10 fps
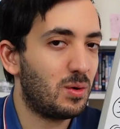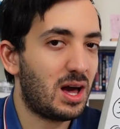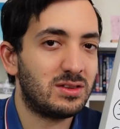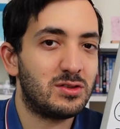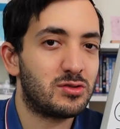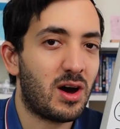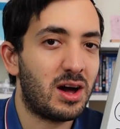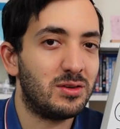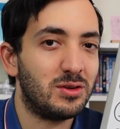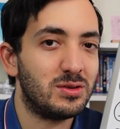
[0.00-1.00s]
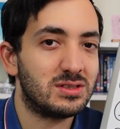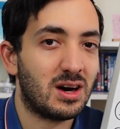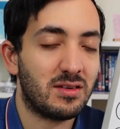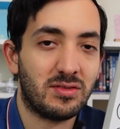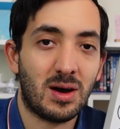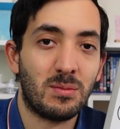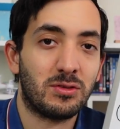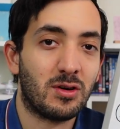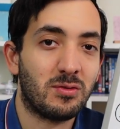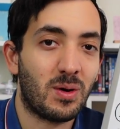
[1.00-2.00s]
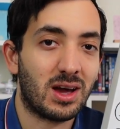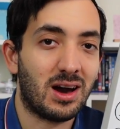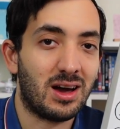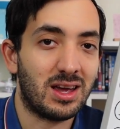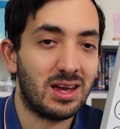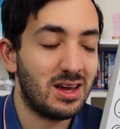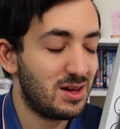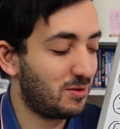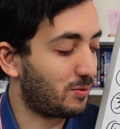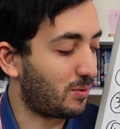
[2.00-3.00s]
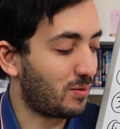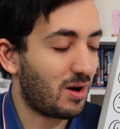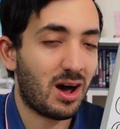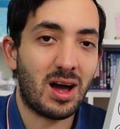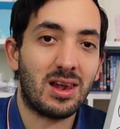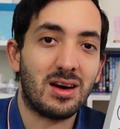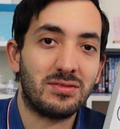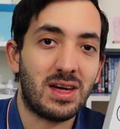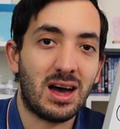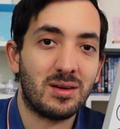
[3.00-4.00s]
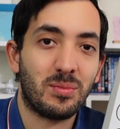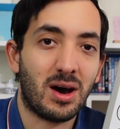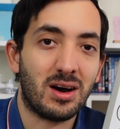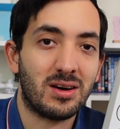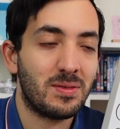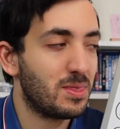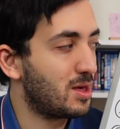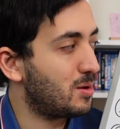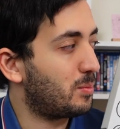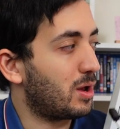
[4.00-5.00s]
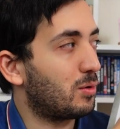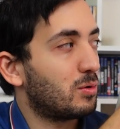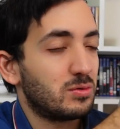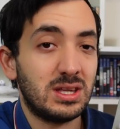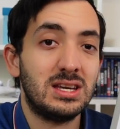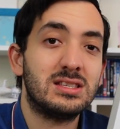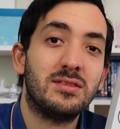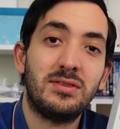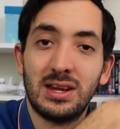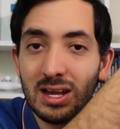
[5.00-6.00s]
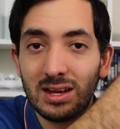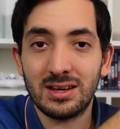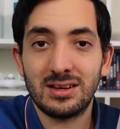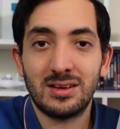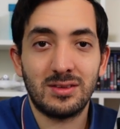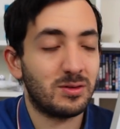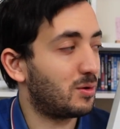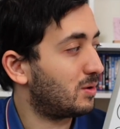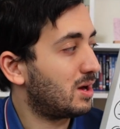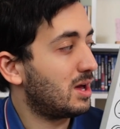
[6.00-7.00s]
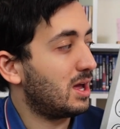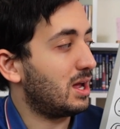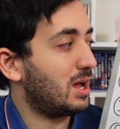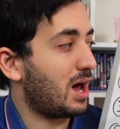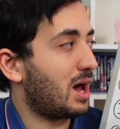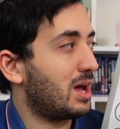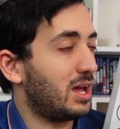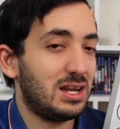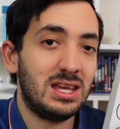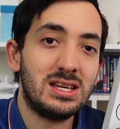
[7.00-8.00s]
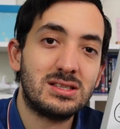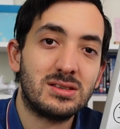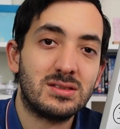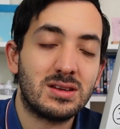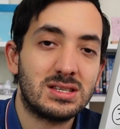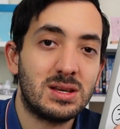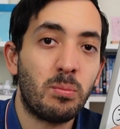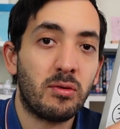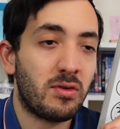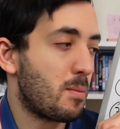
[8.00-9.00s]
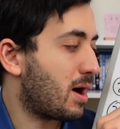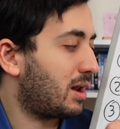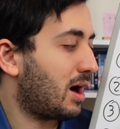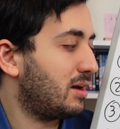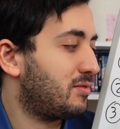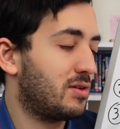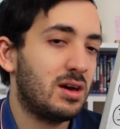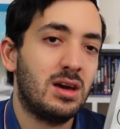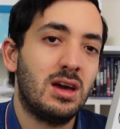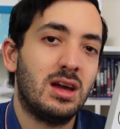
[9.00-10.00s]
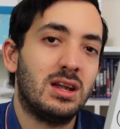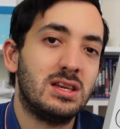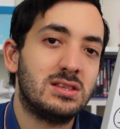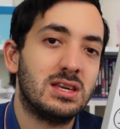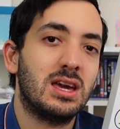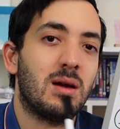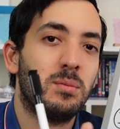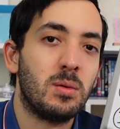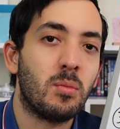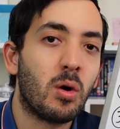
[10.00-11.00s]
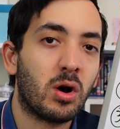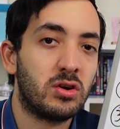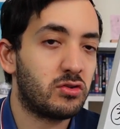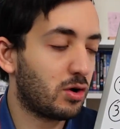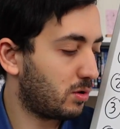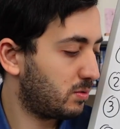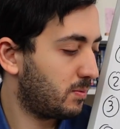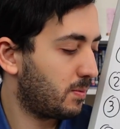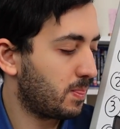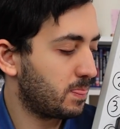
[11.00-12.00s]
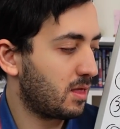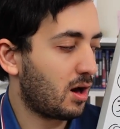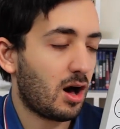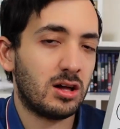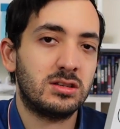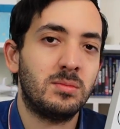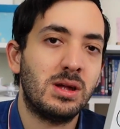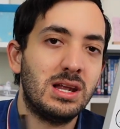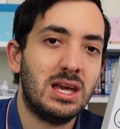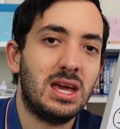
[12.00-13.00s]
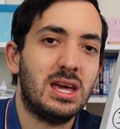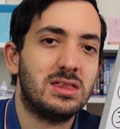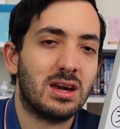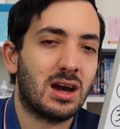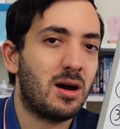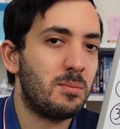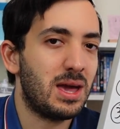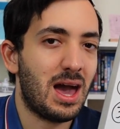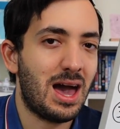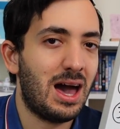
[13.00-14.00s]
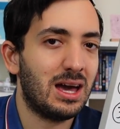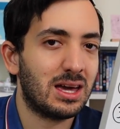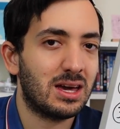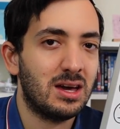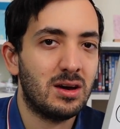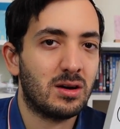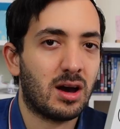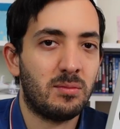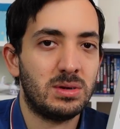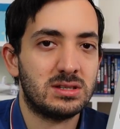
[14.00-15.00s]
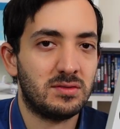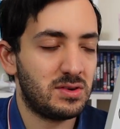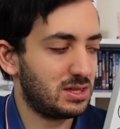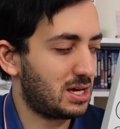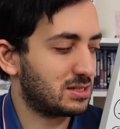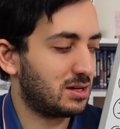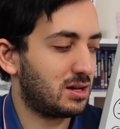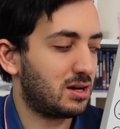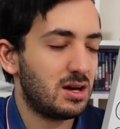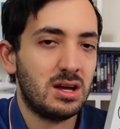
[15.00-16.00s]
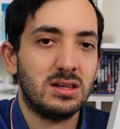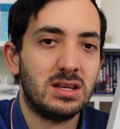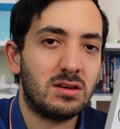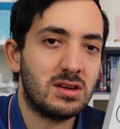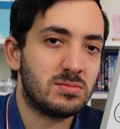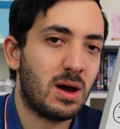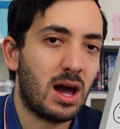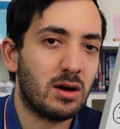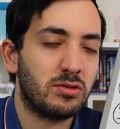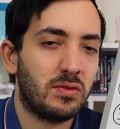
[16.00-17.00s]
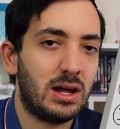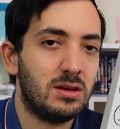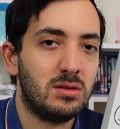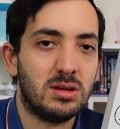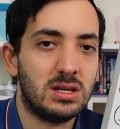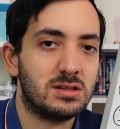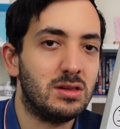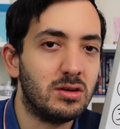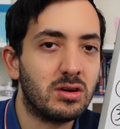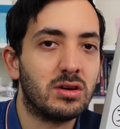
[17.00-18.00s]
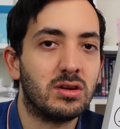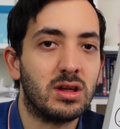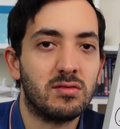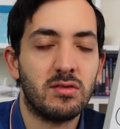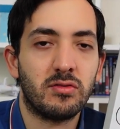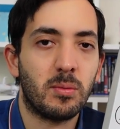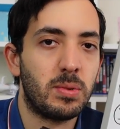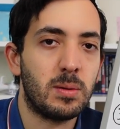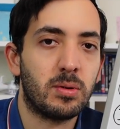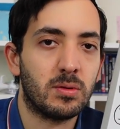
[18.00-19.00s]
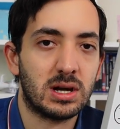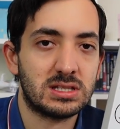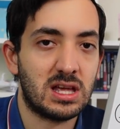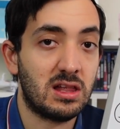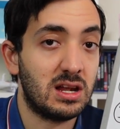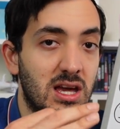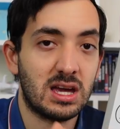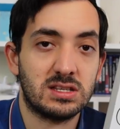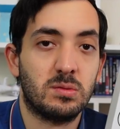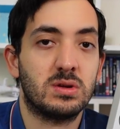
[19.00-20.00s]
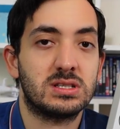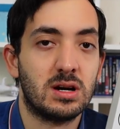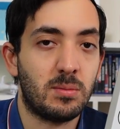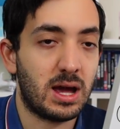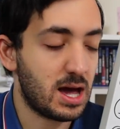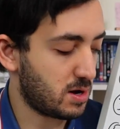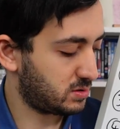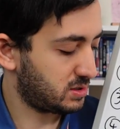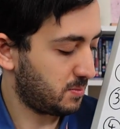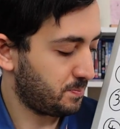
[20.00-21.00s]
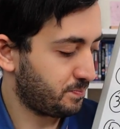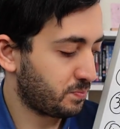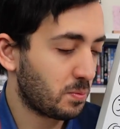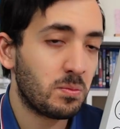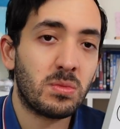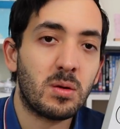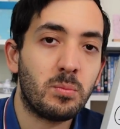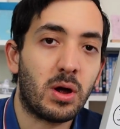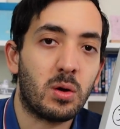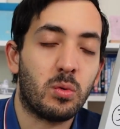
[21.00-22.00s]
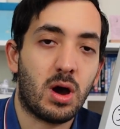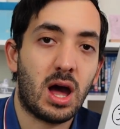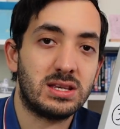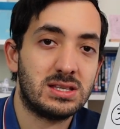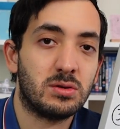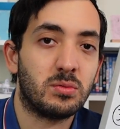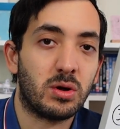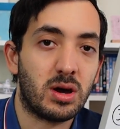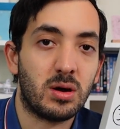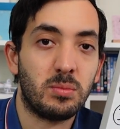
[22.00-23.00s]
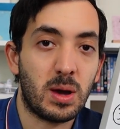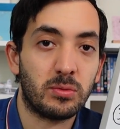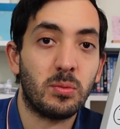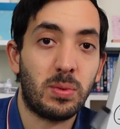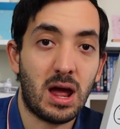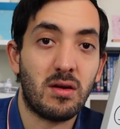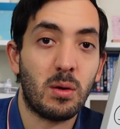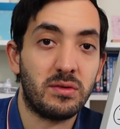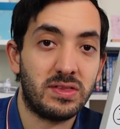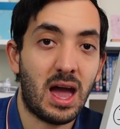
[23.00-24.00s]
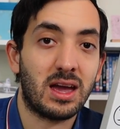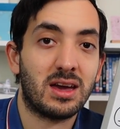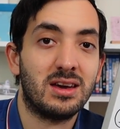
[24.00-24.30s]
We like to try out new stuff. I'm a software guy, so I love that part, but it all needs to fit in. So it needs to simplify my life. It needs to get me more control. Ultimately, if it can't be a hack, can't be something that's gonna decrease my house value, it needs to look good even for people externally in case I wanna sell my house. But I still wanna be able to play around with tech.